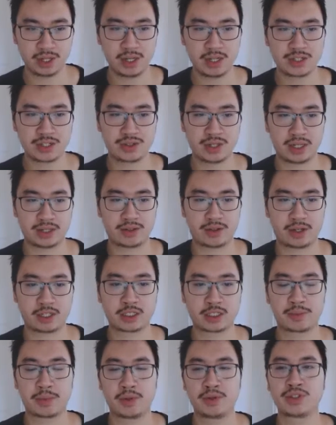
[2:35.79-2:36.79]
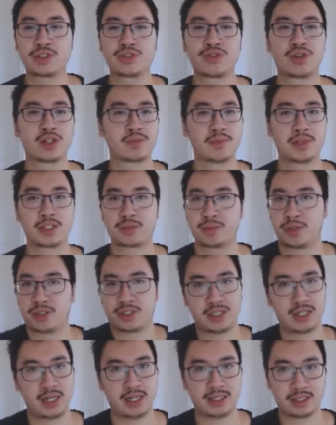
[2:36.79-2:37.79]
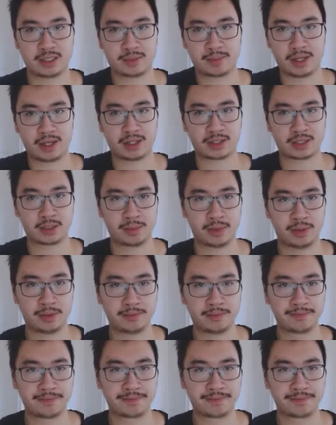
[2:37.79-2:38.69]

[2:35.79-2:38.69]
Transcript: so that they're exposed to as much merchandise as possible.